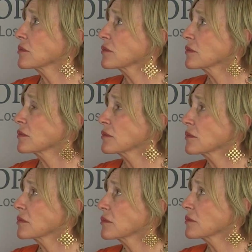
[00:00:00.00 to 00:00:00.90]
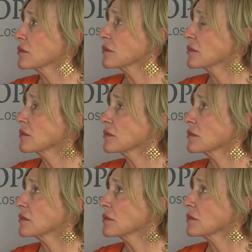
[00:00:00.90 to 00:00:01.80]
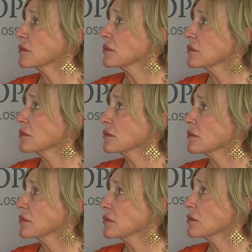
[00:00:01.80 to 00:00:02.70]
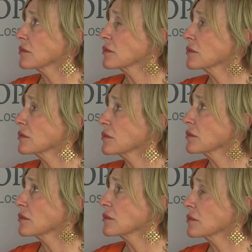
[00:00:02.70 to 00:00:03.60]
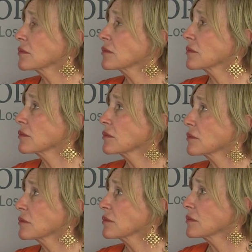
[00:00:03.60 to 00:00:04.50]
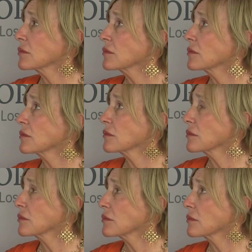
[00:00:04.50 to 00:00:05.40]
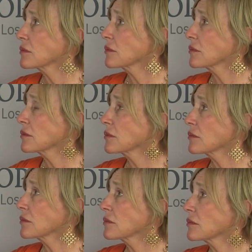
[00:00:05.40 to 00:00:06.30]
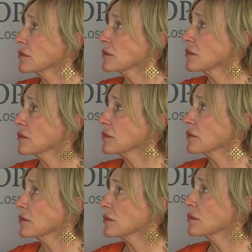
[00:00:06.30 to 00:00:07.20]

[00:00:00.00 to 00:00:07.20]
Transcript: (not speaking)